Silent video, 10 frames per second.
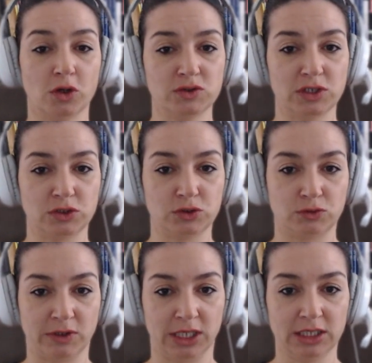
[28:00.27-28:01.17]

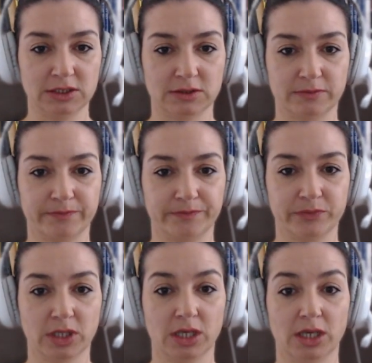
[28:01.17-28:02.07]
concentrate
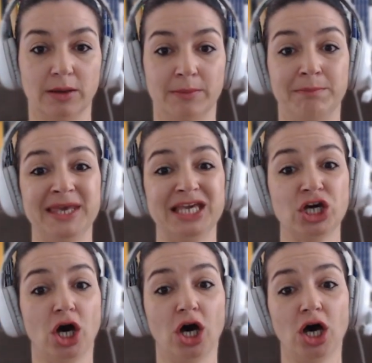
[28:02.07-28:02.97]

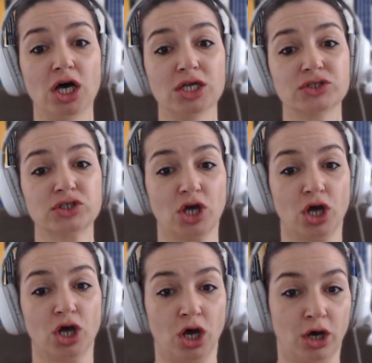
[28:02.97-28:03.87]
because
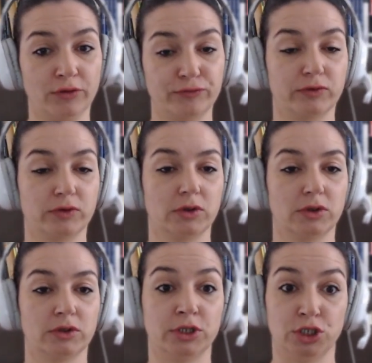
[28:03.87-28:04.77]
of
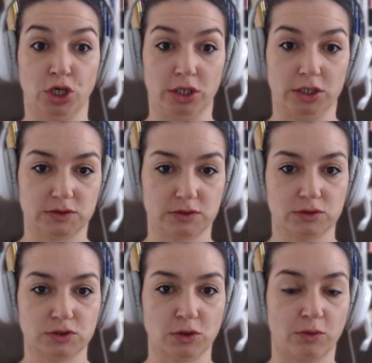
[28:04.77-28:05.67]
the noise.
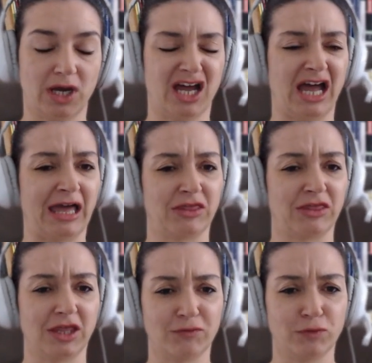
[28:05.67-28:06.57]
So I
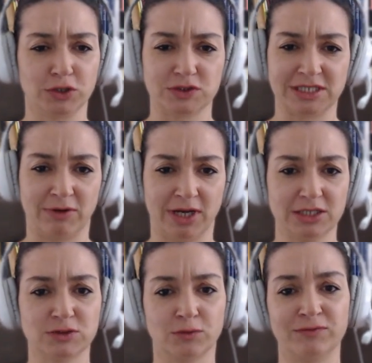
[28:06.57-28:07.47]
think I forgot to say,
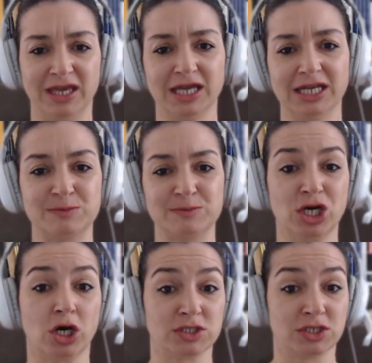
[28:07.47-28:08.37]
right? So vegan is
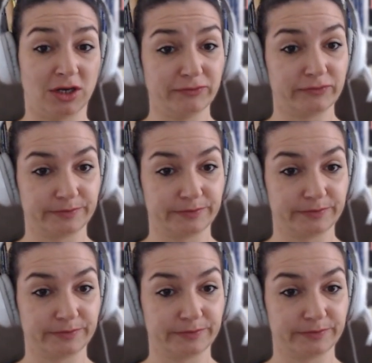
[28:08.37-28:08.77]
because of,